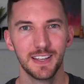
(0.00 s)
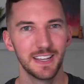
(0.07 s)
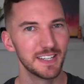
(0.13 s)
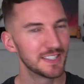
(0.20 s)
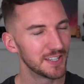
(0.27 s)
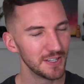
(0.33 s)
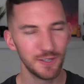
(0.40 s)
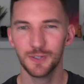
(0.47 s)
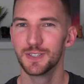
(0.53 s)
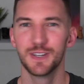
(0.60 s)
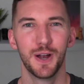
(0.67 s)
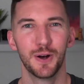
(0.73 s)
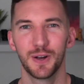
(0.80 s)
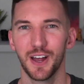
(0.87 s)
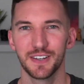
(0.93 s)
is to use
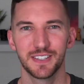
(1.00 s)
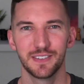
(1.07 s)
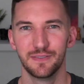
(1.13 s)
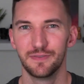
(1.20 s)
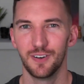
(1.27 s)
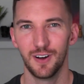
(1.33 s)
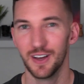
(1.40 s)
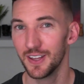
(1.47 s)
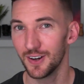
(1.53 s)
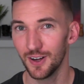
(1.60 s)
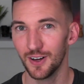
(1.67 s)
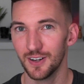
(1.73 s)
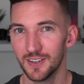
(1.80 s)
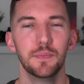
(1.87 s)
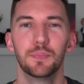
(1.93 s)
no custom font at
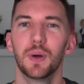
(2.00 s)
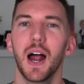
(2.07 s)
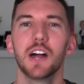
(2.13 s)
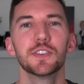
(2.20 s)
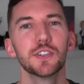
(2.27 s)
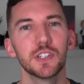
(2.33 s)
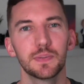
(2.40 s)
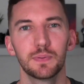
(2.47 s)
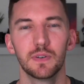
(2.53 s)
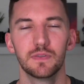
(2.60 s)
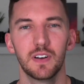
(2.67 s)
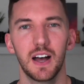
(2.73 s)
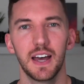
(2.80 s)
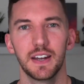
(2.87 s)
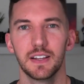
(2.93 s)
all. Browsers
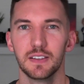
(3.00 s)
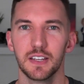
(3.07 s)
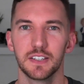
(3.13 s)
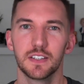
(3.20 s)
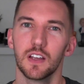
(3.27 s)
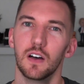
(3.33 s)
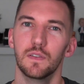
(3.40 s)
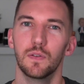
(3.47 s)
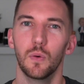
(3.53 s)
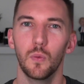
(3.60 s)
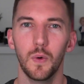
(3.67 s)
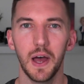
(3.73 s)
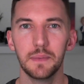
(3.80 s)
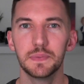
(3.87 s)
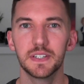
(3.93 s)
provide a list of
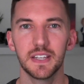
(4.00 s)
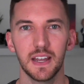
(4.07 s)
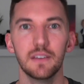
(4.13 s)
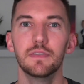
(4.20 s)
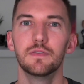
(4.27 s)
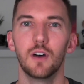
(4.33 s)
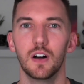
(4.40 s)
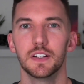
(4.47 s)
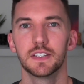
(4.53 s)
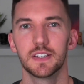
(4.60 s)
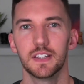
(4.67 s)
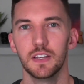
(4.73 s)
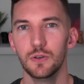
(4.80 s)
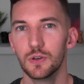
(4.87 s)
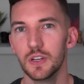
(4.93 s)
web-safe fonts
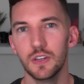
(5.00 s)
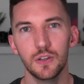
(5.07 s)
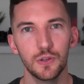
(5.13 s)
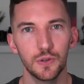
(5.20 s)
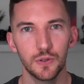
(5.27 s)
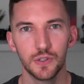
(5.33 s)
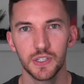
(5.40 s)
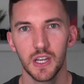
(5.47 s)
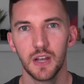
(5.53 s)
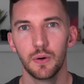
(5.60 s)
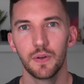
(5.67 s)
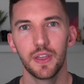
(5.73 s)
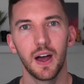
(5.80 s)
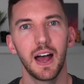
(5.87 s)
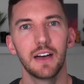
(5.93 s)
that you can use
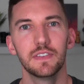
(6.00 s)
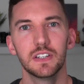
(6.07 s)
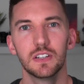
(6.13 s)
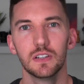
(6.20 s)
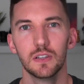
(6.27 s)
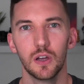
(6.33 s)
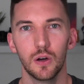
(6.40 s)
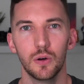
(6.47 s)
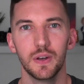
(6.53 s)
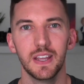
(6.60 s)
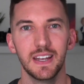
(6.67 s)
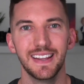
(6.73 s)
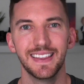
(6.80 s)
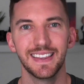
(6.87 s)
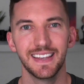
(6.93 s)
without having to load
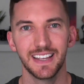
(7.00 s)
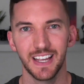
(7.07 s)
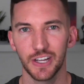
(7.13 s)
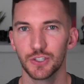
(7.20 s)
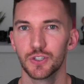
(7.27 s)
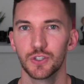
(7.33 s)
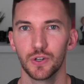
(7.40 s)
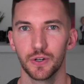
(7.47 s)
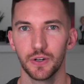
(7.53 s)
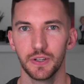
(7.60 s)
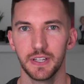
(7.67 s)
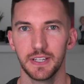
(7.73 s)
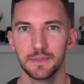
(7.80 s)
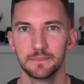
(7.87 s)
anything externally.